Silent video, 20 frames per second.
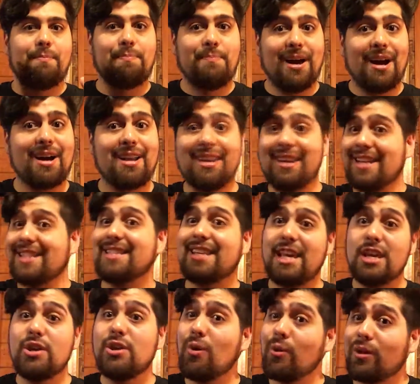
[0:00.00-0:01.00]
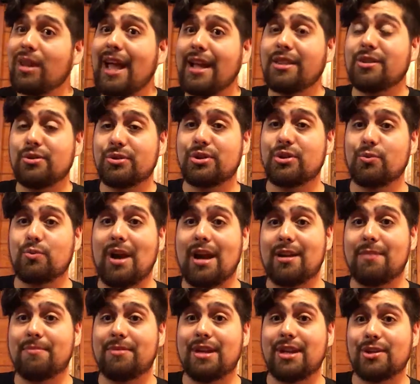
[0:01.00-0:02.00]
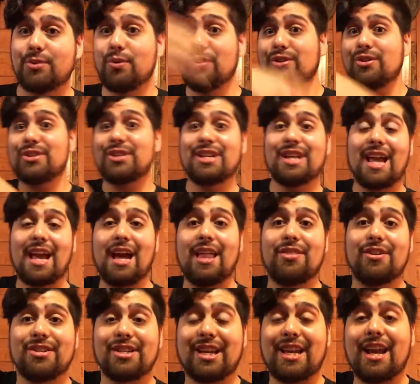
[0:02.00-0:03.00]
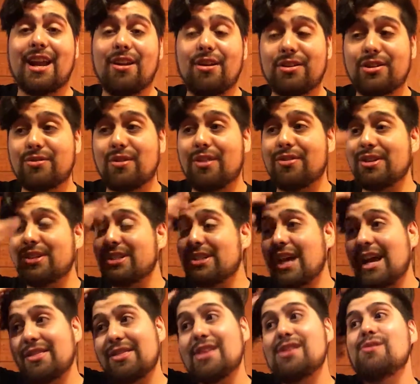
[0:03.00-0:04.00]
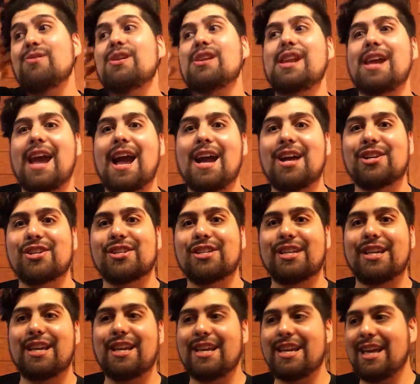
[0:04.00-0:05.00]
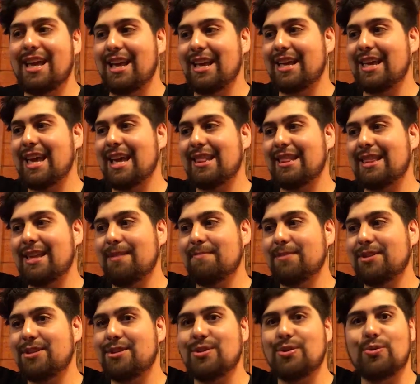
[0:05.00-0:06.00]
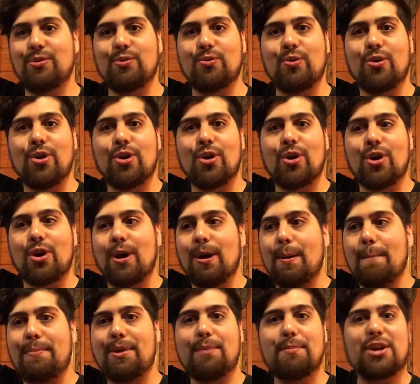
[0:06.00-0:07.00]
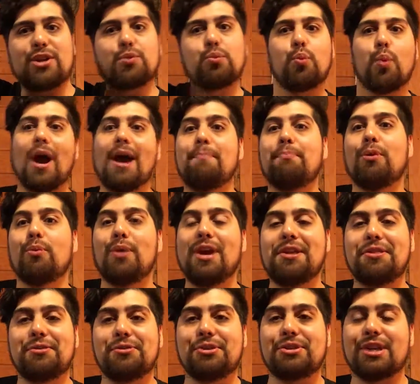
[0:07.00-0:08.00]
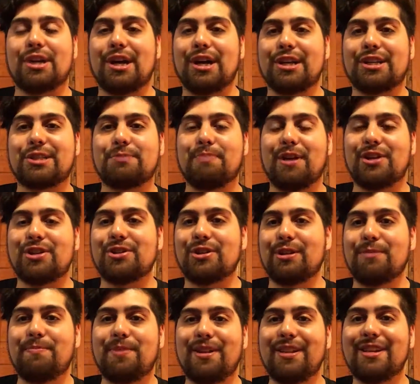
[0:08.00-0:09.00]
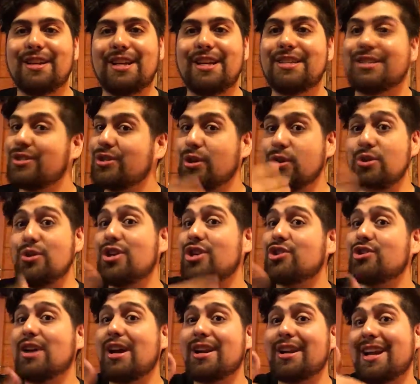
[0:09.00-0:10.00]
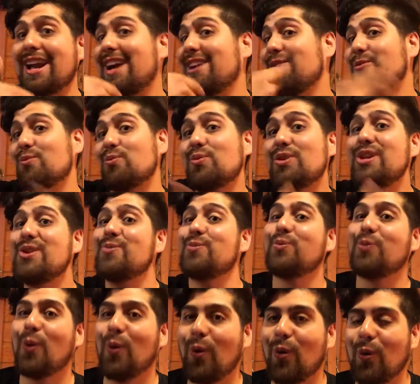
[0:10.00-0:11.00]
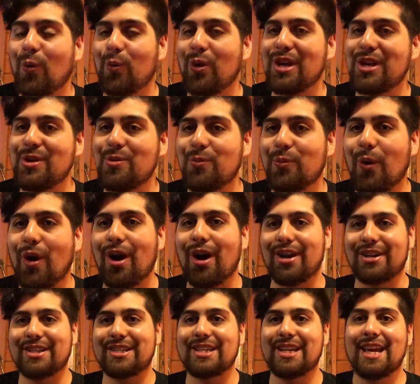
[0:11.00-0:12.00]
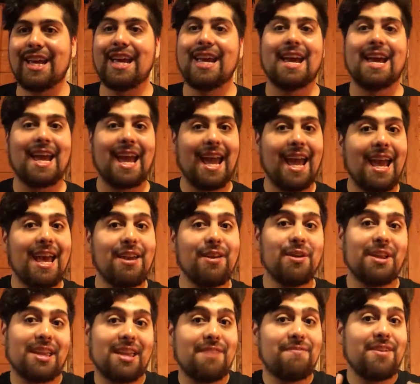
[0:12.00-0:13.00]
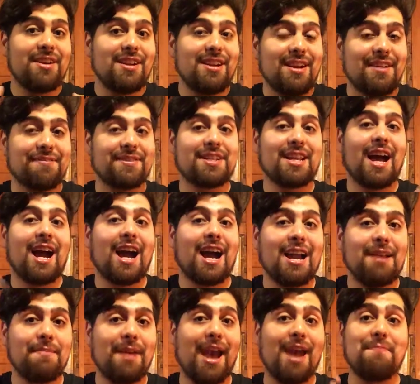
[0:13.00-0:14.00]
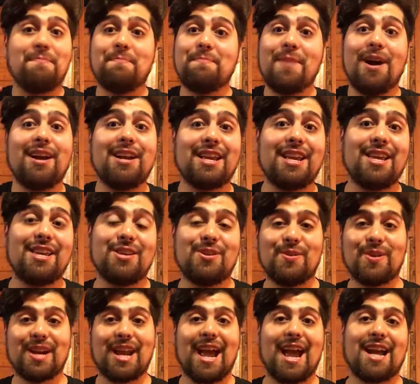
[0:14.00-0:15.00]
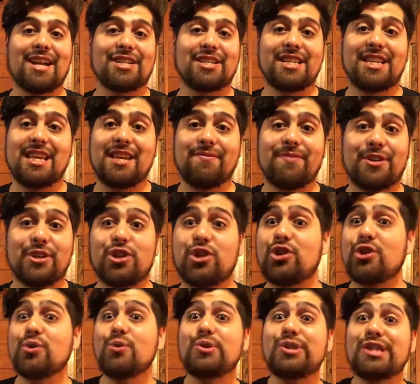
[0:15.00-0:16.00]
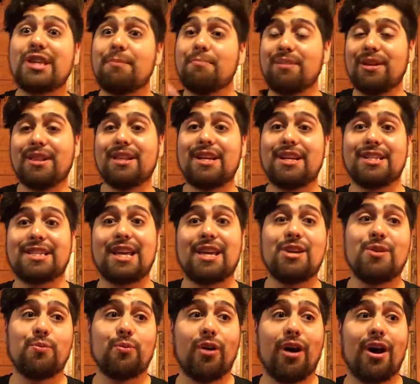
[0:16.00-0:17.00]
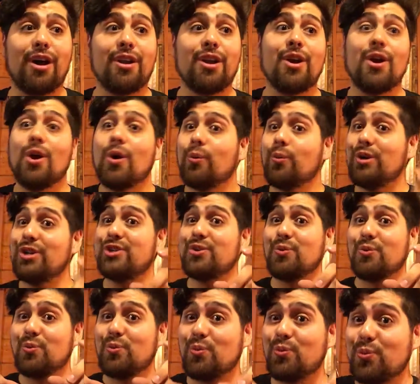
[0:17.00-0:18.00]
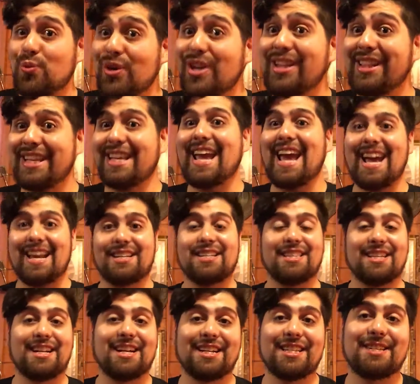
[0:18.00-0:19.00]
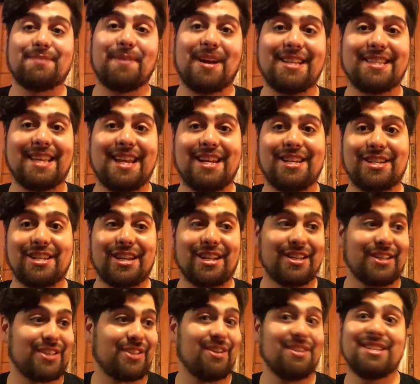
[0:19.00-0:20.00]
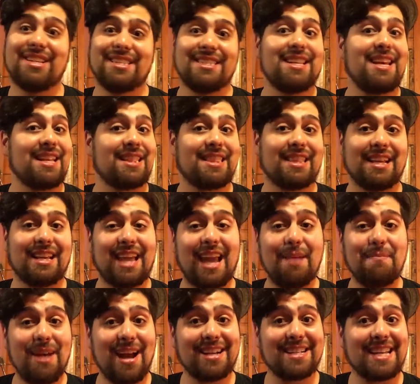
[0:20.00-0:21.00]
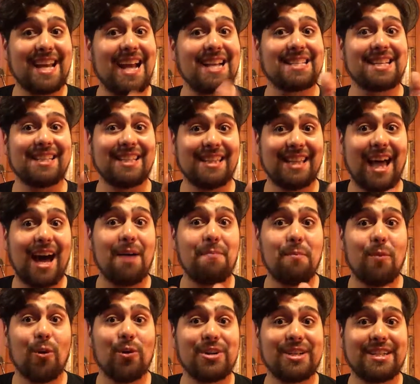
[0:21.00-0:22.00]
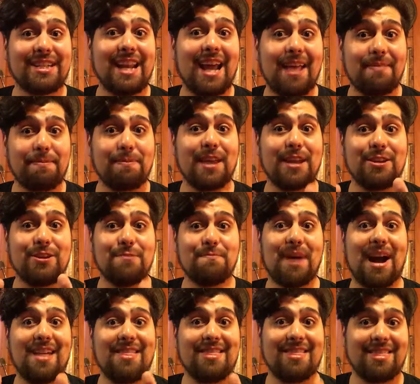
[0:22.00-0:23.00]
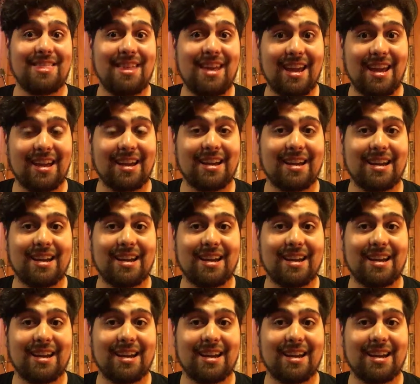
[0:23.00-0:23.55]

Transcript: But let's say you don't like those 2 random things. Well, there's a character on the side that you can actually get them to pretty much wipe away those special abilities, so you can try to kind of re-roll what you want. And given enough time and money, you can actually even choose the abilities that you want, which really add to the customization. So as I said, the game actually has a lot more depth than you might think.